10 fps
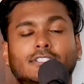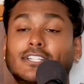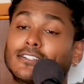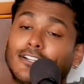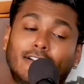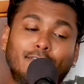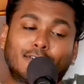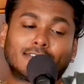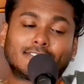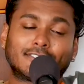It's like, all right,
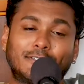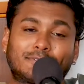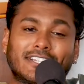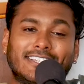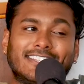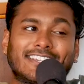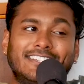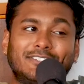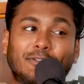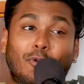fine. You know what I'm saying? Like
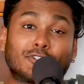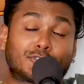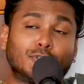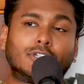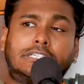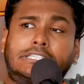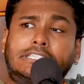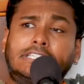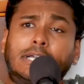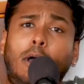he wore a suit. Yeah.
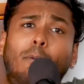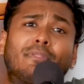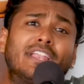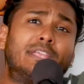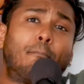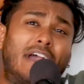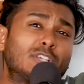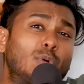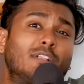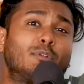But then he might
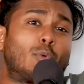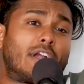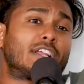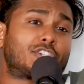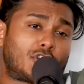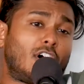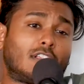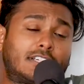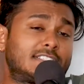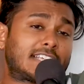as well have been wearing a
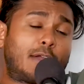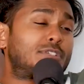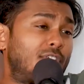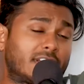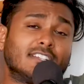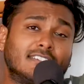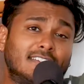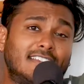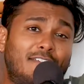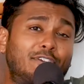shawl because that guy was fucking
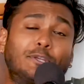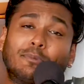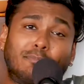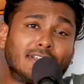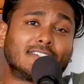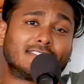every human being.